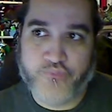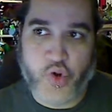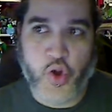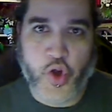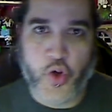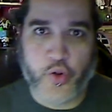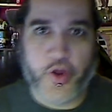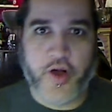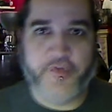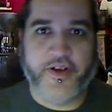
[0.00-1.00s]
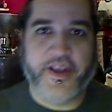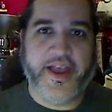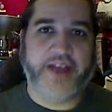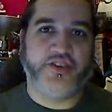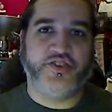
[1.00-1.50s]
going to hold off on
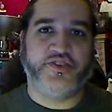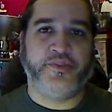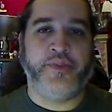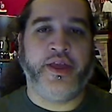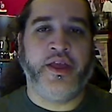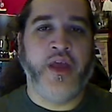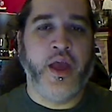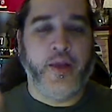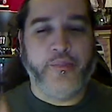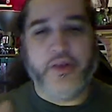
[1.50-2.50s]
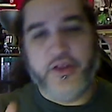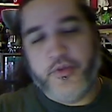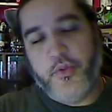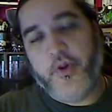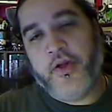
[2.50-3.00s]
that just a bit. A little
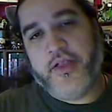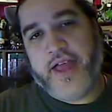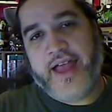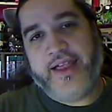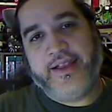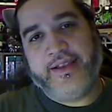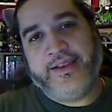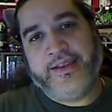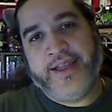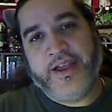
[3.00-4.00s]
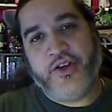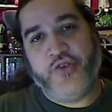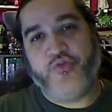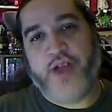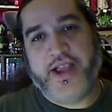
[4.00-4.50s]
more on that
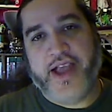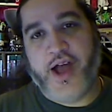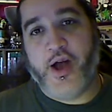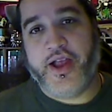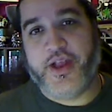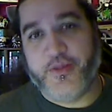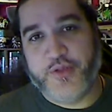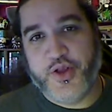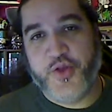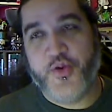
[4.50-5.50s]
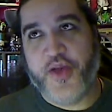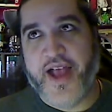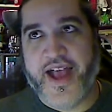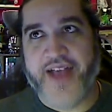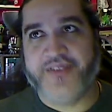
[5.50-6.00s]
later. Right now, I come to you,
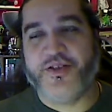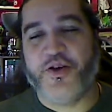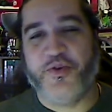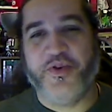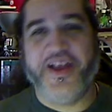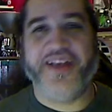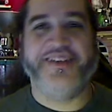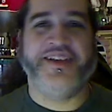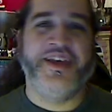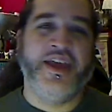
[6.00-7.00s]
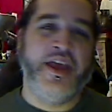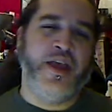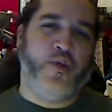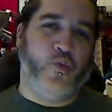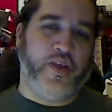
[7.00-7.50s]
as always,
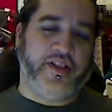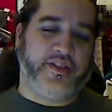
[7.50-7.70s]
with